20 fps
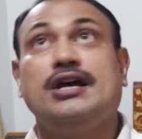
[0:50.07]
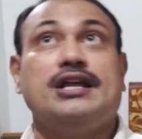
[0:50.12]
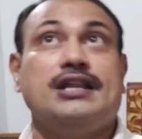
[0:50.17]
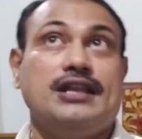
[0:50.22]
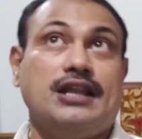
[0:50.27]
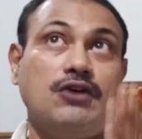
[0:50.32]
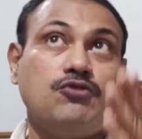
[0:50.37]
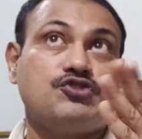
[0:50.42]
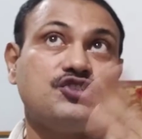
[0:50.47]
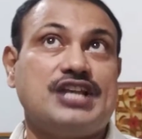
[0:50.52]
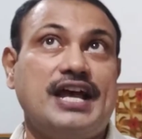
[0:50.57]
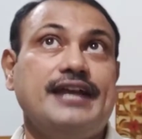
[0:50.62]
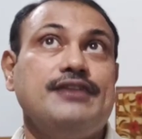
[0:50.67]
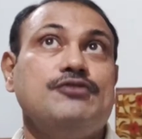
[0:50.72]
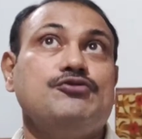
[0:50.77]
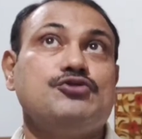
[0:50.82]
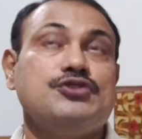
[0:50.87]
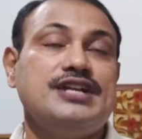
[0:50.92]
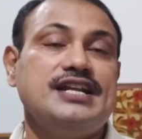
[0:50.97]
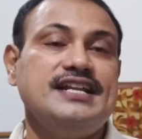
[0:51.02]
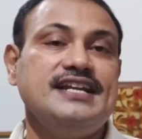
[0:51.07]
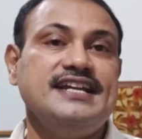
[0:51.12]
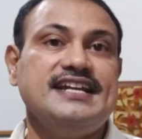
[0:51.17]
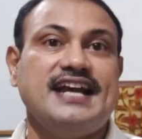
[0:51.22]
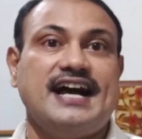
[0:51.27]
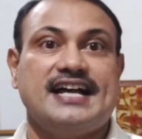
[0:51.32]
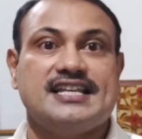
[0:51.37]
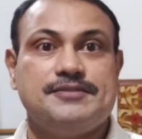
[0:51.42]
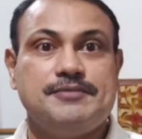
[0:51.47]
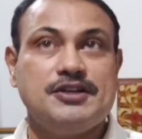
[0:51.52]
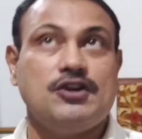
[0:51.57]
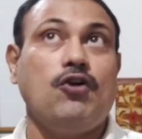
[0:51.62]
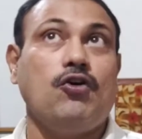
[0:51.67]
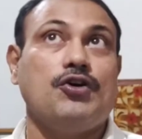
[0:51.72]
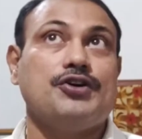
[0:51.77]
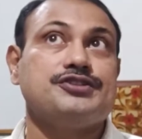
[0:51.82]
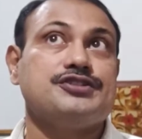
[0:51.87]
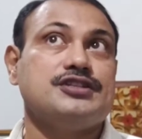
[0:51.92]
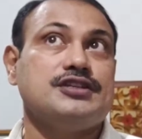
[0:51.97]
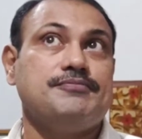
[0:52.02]
Now sinusoidally, as
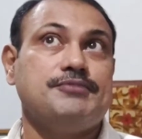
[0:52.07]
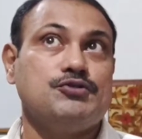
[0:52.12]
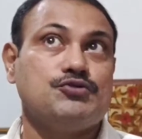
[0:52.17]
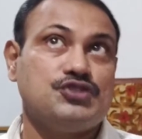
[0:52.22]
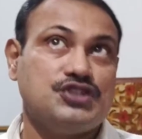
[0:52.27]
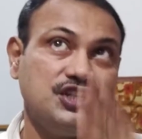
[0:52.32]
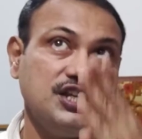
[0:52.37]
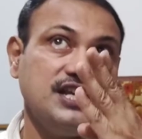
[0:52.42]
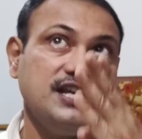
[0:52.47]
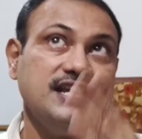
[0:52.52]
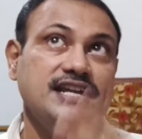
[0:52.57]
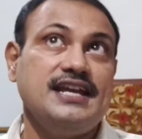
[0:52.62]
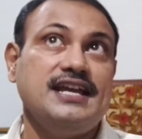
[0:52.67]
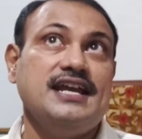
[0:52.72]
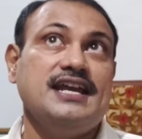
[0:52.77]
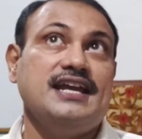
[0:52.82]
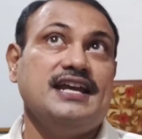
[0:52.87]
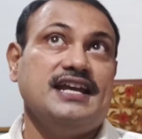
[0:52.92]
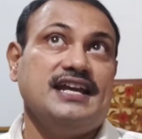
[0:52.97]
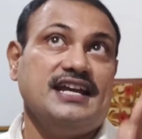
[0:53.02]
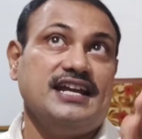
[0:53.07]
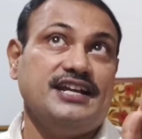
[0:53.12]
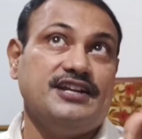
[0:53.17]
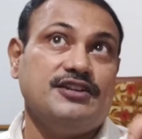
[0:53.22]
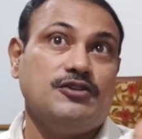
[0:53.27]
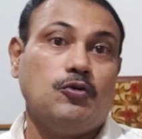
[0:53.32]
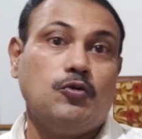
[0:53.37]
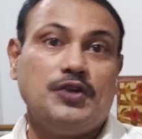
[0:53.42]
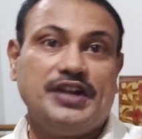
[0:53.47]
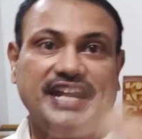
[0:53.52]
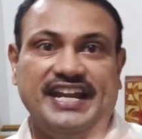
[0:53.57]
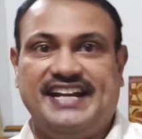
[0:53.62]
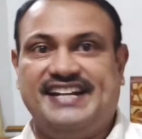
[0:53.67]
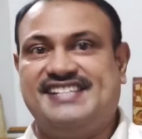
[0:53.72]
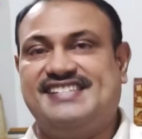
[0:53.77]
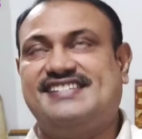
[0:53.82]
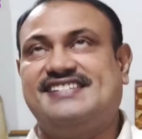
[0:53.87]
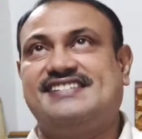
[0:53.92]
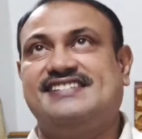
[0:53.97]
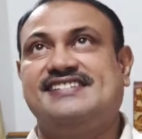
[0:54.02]
because if you see it
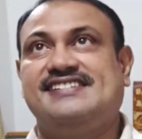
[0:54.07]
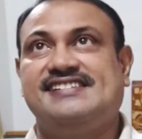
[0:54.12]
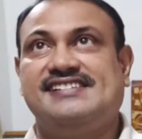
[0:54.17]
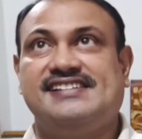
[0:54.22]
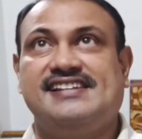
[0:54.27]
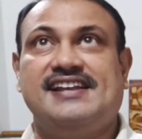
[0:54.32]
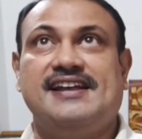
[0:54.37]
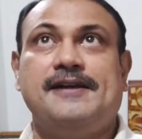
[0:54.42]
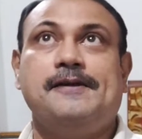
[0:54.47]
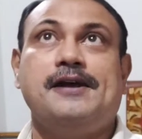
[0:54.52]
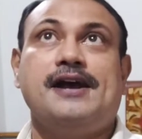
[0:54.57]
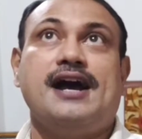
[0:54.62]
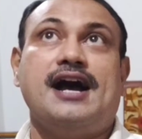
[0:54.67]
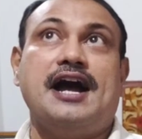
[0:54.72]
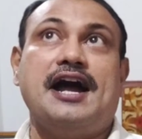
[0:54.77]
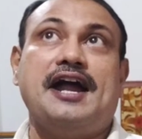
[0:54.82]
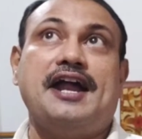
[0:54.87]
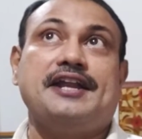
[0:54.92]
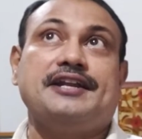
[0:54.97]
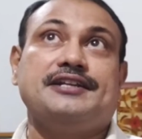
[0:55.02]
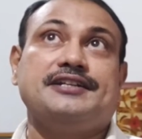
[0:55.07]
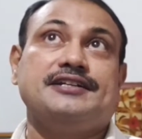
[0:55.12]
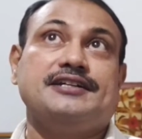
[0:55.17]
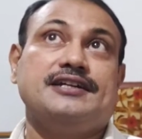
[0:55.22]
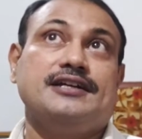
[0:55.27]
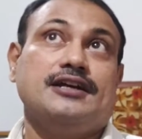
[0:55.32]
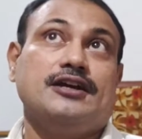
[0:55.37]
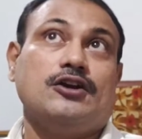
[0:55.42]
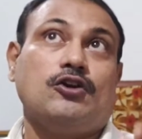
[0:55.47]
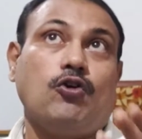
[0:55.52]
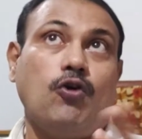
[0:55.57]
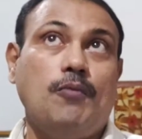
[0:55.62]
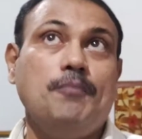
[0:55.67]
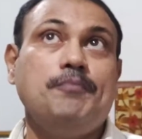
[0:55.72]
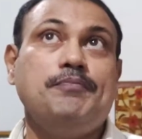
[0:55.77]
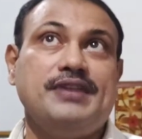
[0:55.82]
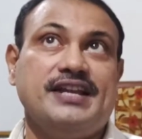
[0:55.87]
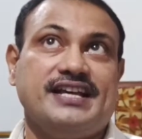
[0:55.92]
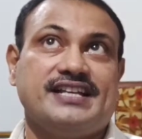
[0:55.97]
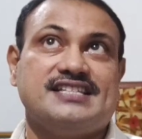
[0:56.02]
rotates, and
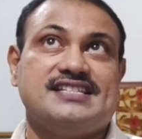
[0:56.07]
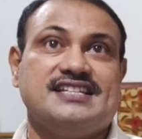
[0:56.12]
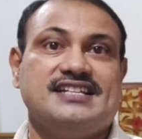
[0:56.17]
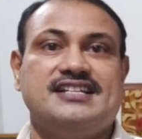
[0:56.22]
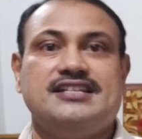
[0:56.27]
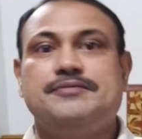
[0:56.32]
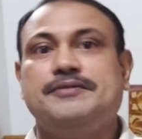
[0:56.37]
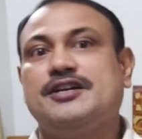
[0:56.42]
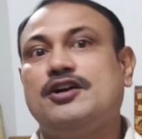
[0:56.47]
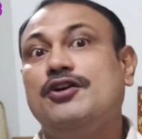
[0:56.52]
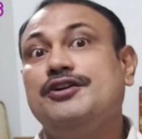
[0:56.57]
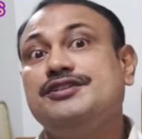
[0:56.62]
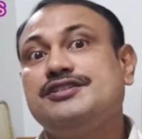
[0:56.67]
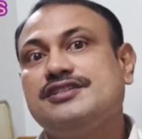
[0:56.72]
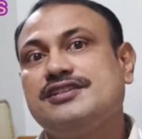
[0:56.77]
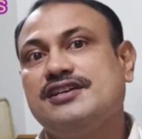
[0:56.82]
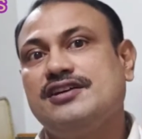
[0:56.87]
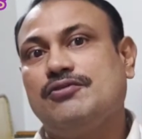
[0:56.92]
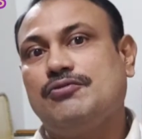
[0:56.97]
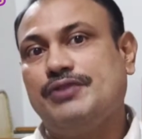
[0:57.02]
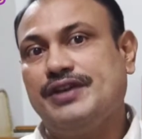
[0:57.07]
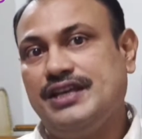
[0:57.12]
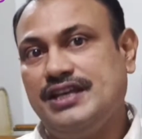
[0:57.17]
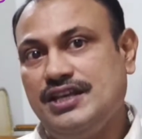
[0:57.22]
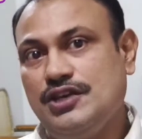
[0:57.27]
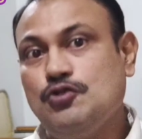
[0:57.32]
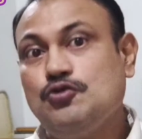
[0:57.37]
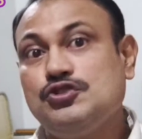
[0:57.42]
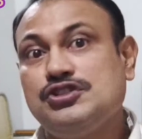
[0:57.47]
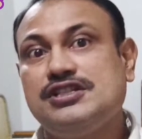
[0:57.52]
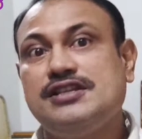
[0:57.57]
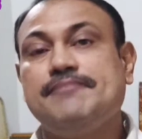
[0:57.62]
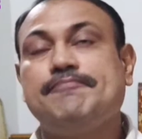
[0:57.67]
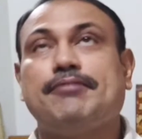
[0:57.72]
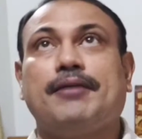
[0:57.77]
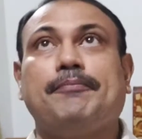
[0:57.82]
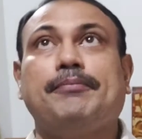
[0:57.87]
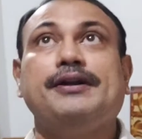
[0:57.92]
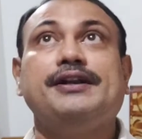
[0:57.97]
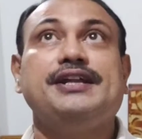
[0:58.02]
complex it is because we use the
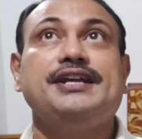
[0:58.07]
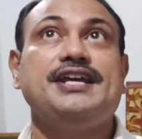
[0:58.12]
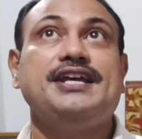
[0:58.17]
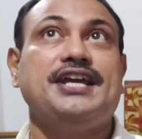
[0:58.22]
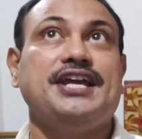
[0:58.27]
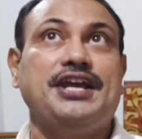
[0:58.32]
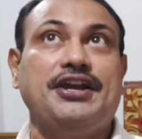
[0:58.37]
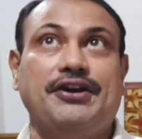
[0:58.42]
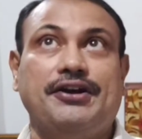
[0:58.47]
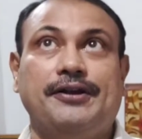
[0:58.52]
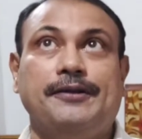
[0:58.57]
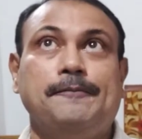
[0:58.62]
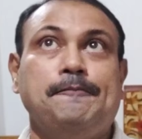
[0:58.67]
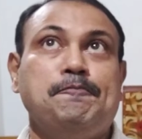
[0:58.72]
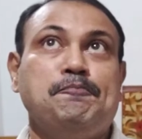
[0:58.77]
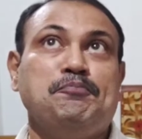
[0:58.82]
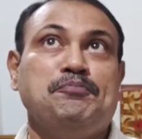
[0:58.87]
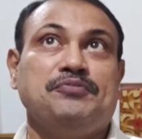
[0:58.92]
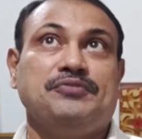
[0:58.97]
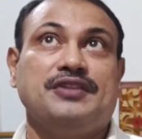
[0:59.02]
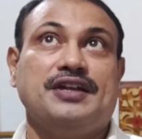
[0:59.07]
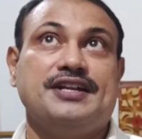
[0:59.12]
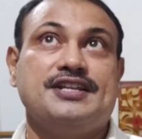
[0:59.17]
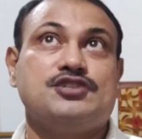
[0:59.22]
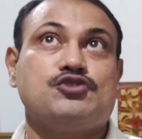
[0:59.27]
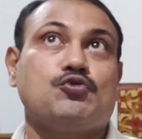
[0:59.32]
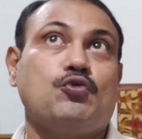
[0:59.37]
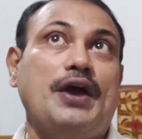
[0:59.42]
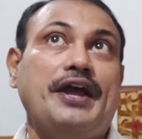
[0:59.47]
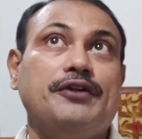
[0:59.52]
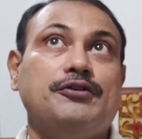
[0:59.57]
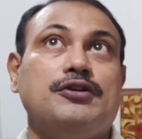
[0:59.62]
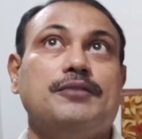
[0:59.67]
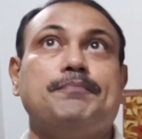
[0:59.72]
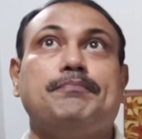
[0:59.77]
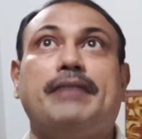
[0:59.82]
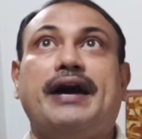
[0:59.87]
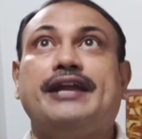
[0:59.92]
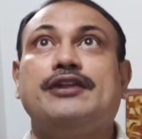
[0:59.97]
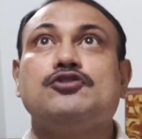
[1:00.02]
property here, that is square root
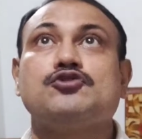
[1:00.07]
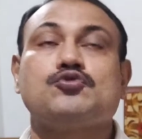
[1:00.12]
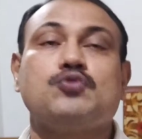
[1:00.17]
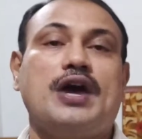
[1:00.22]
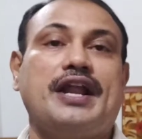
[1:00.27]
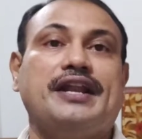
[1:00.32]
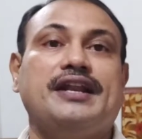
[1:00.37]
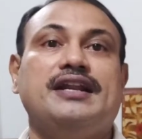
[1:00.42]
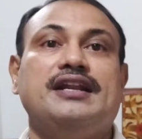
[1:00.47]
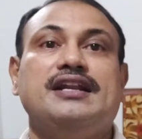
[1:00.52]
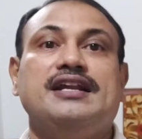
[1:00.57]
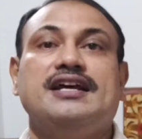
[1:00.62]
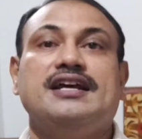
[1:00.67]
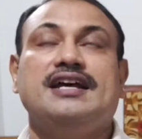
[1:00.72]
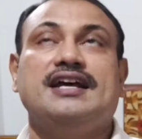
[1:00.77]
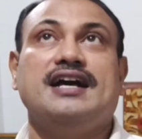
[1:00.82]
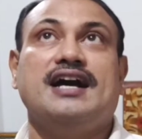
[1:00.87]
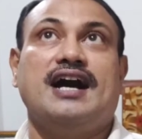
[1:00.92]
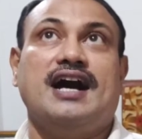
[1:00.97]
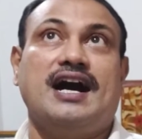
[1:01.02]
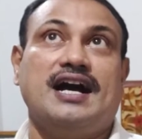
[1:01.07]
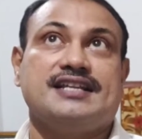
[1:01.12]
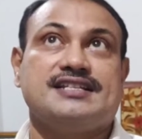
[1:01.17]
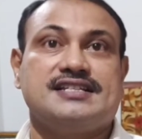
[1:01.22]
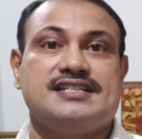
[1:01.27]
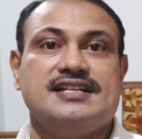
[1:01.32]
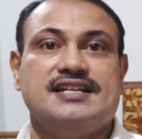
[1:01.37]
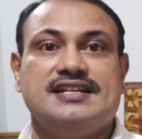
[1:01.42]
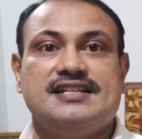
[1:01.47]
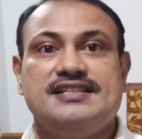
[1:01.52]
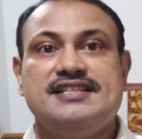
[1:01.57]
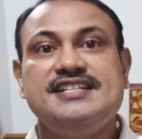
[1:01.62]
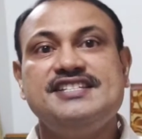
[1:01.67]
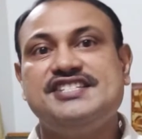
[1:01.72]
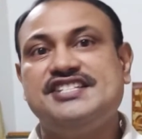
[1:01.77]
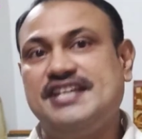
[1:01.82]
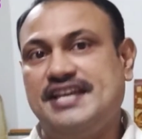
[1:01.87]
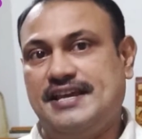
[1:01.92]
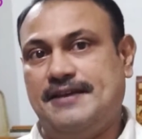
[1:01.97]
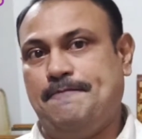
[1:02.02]
of -1 as the
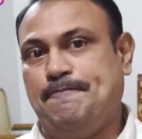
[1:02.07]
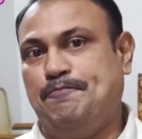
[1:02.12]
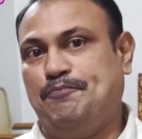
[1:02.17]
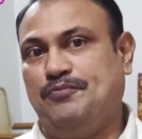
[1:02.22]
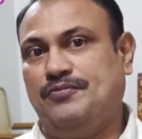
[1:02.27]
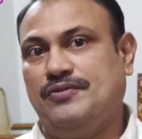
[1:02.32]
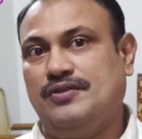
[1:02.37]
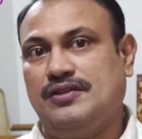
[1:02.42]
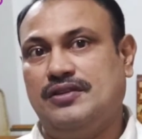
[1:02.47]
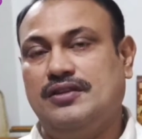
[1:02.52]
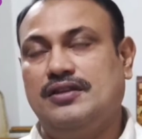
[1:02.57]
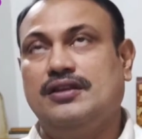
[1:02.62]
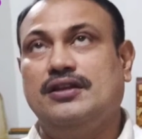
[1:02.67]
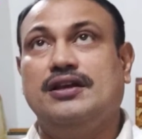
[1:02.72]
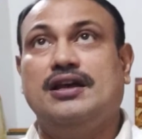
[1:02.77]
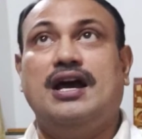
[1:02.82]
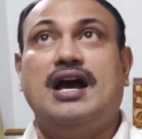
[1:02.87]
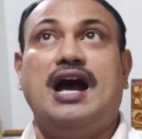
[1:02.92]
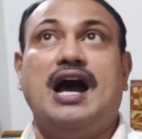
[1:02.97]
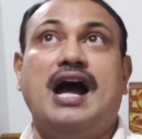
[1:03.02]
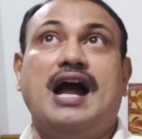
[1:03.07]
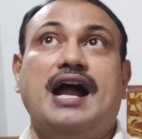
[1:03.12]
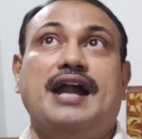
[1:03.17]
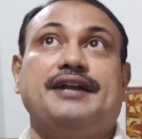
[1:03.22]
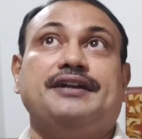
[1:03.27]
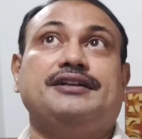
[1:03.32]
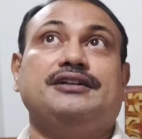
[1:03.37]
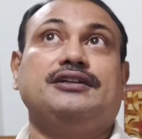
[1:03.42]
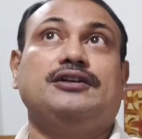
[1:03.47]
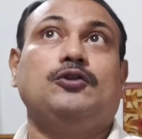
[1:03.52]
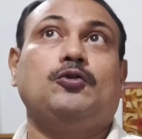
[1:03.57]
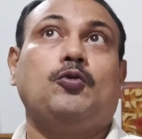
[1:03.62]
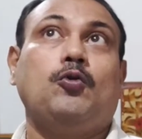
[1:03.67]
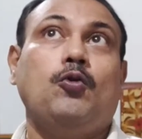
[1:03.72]
j, and